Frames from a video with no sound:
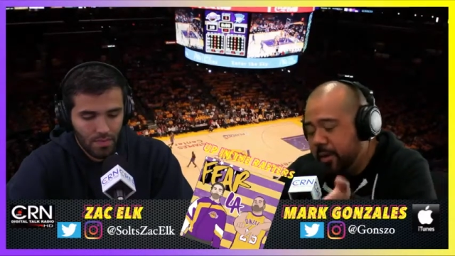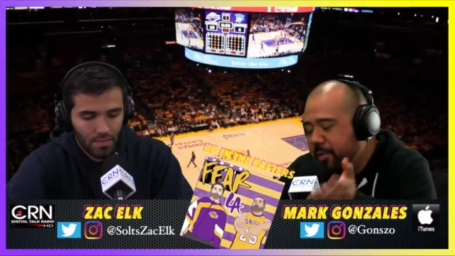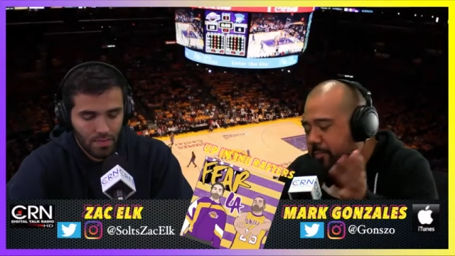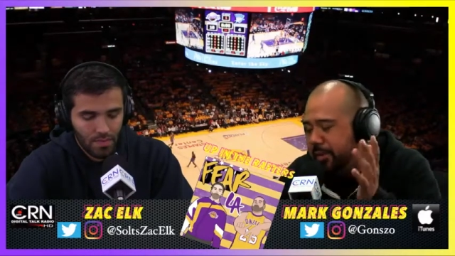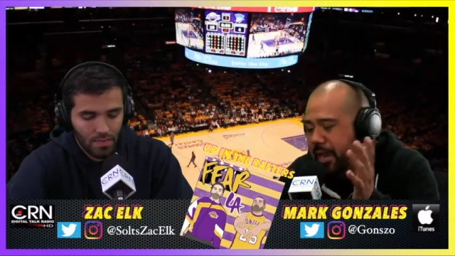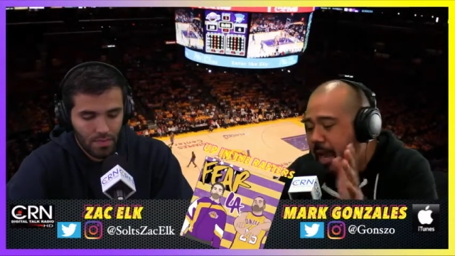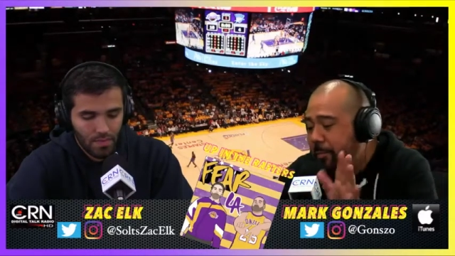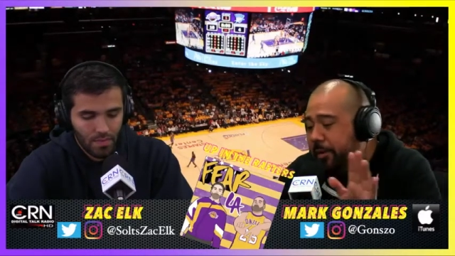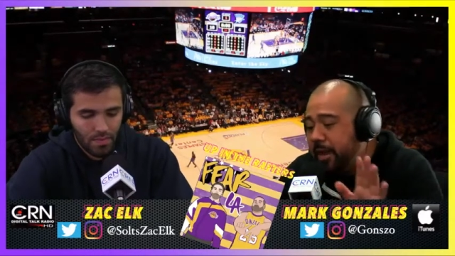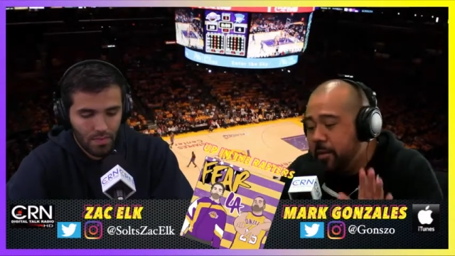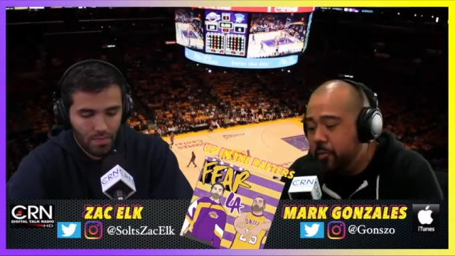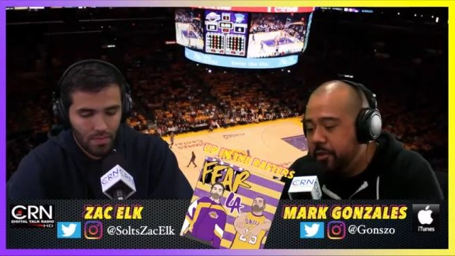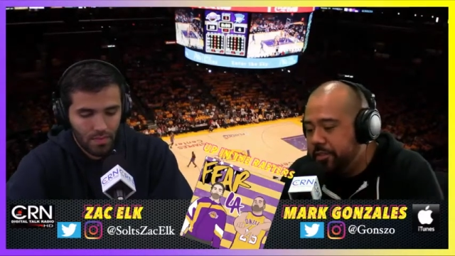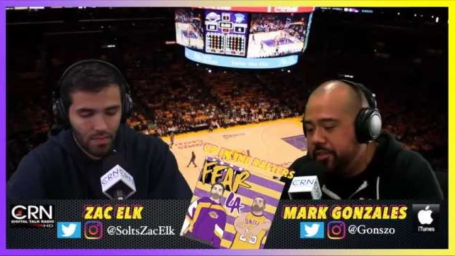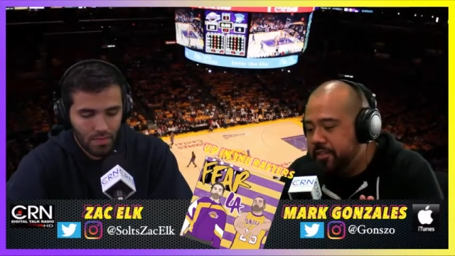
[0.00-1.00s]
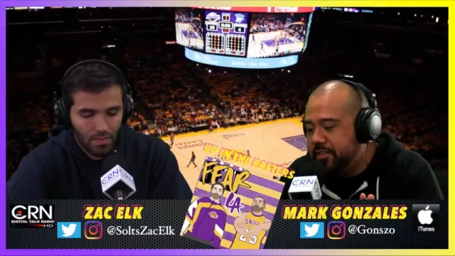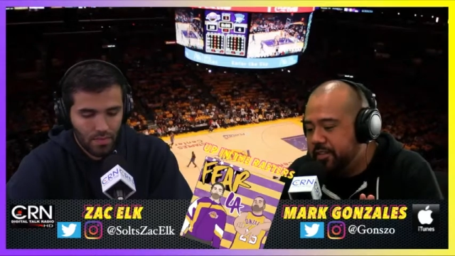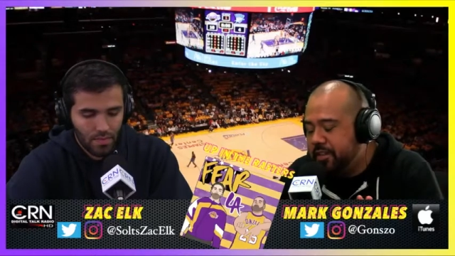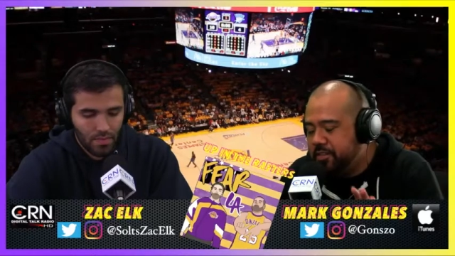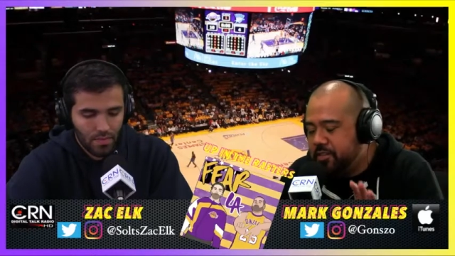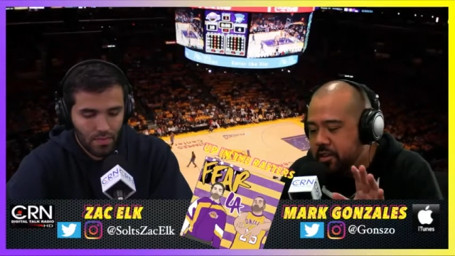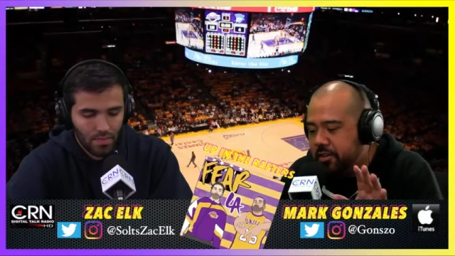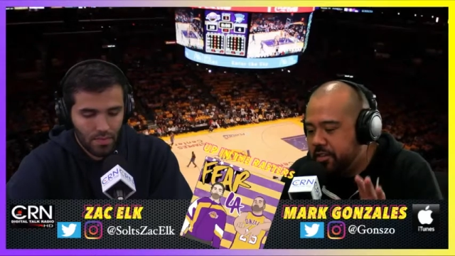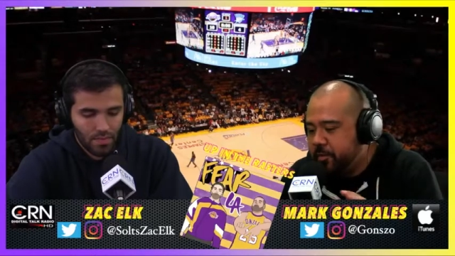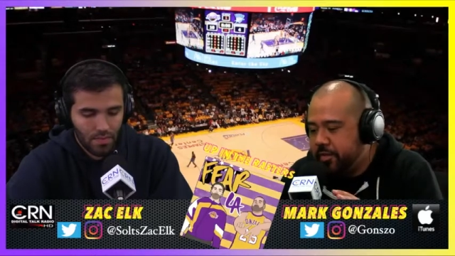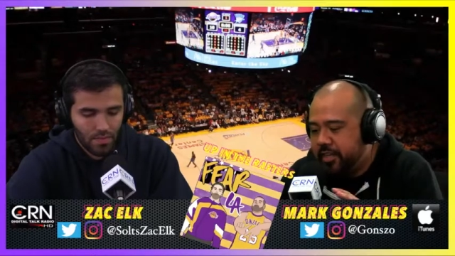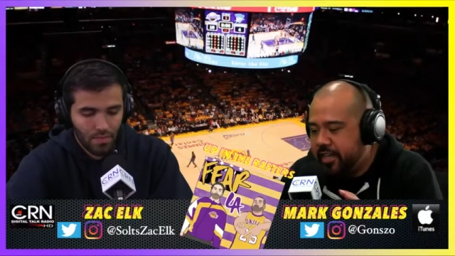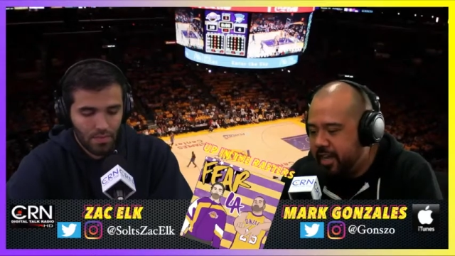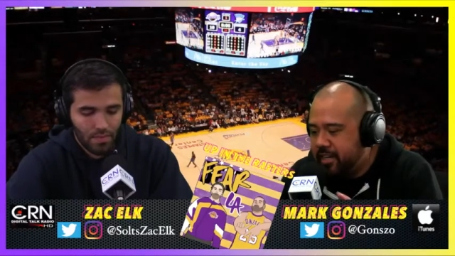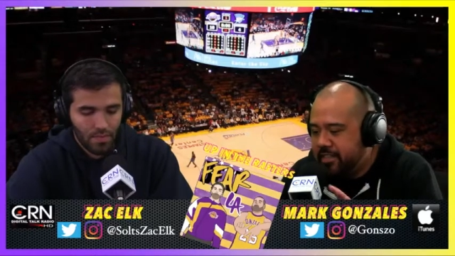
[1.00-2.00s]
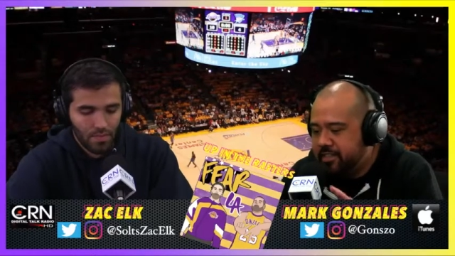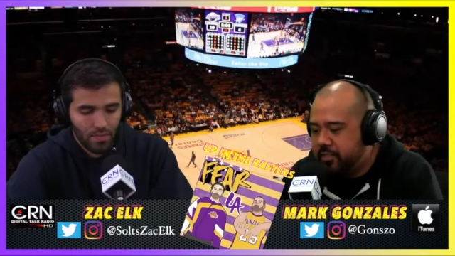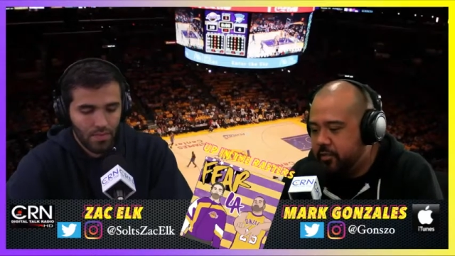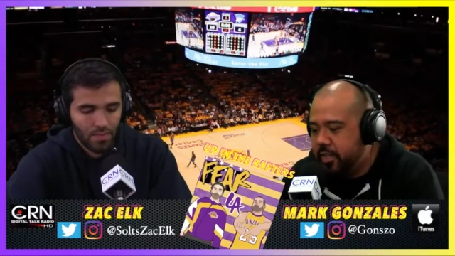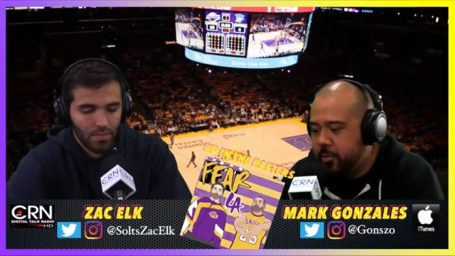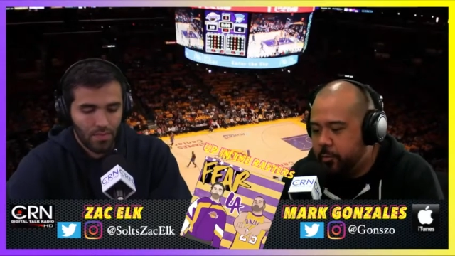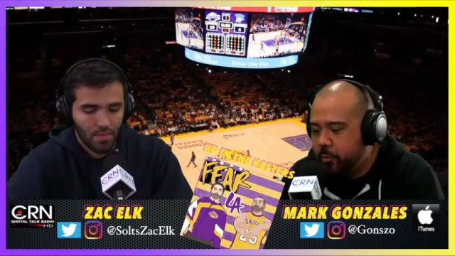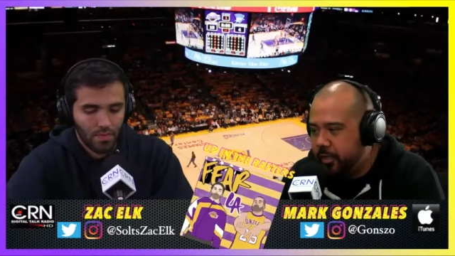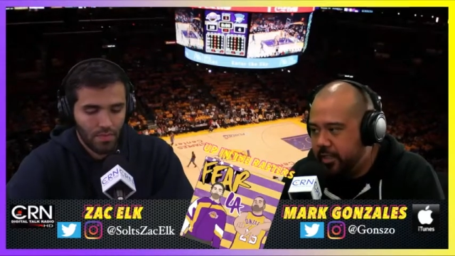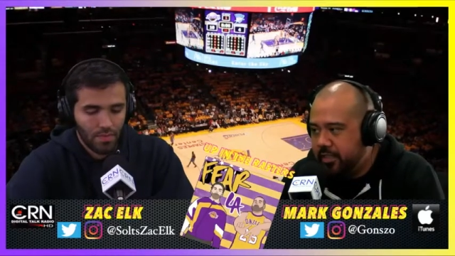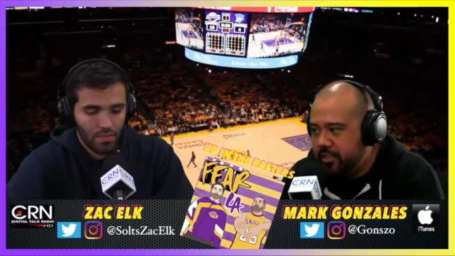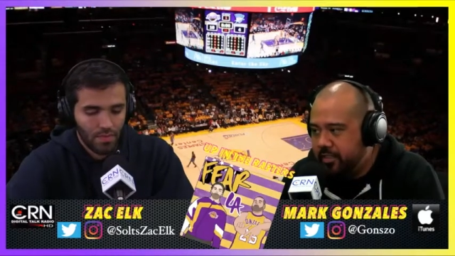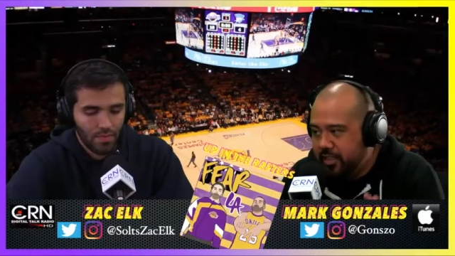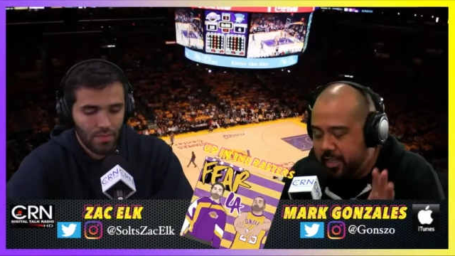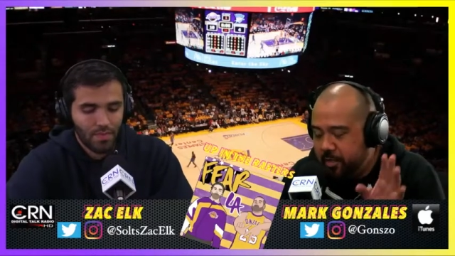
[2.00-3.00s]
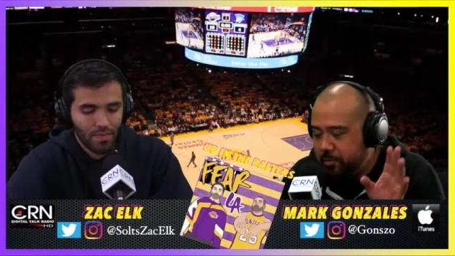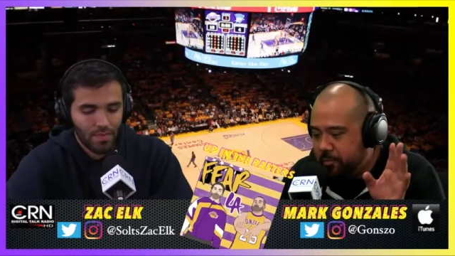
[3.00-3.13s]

Speaker 1: But I'm with it. As long as we can kind of still keep winning, keep